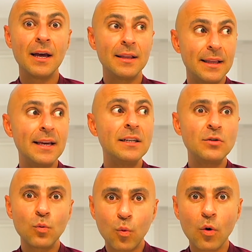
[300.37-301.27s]

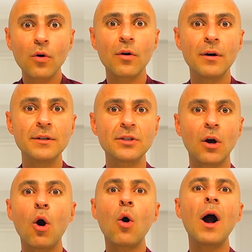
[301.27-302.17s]
These words
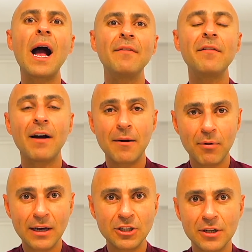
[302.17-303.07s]
all have a
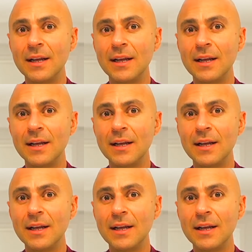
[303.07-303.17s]
vibration.